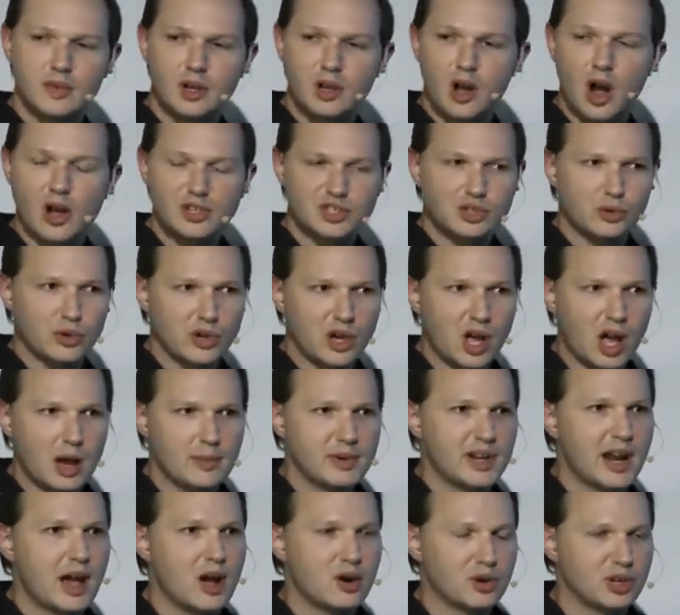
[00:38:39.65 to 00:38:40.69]
Also a
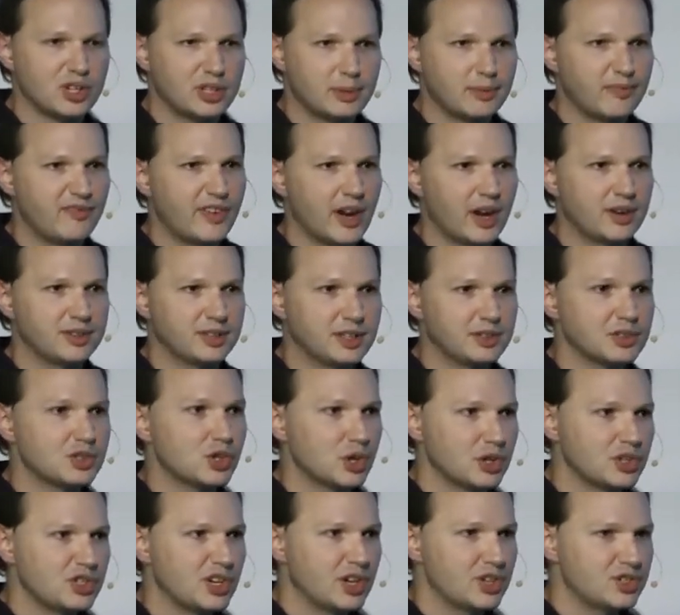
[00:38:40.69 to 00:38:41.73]
common algorithm found in
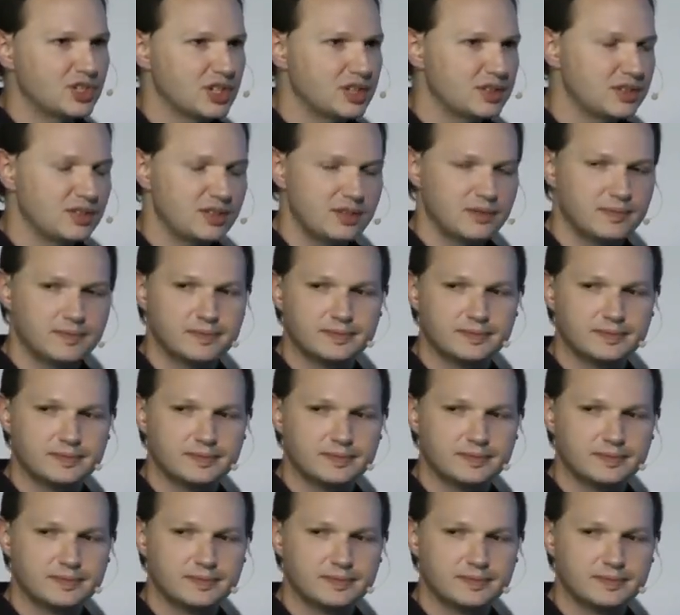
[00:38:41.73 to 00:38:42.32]
search engines.